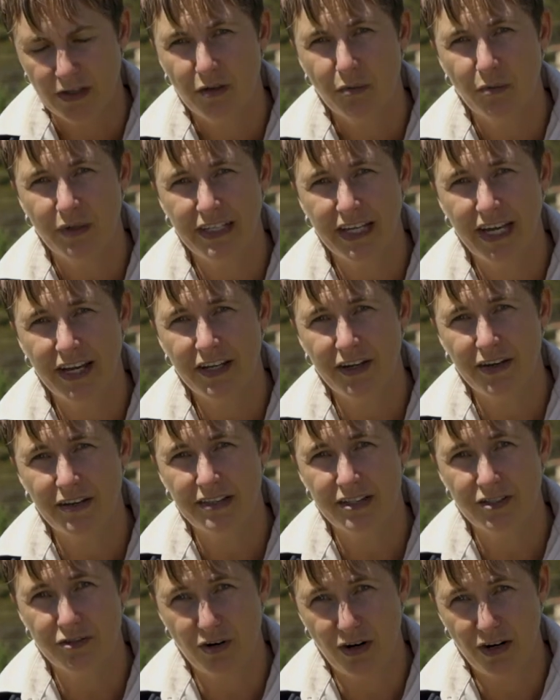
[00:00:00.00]
We're now going
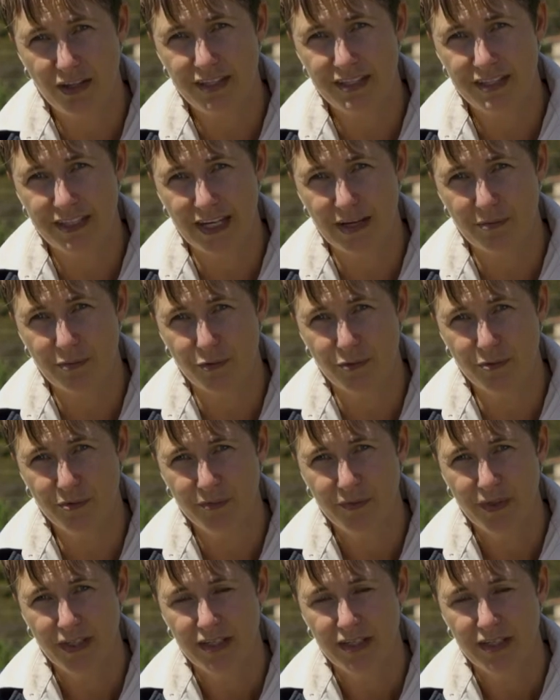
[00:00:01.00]
to dry the sample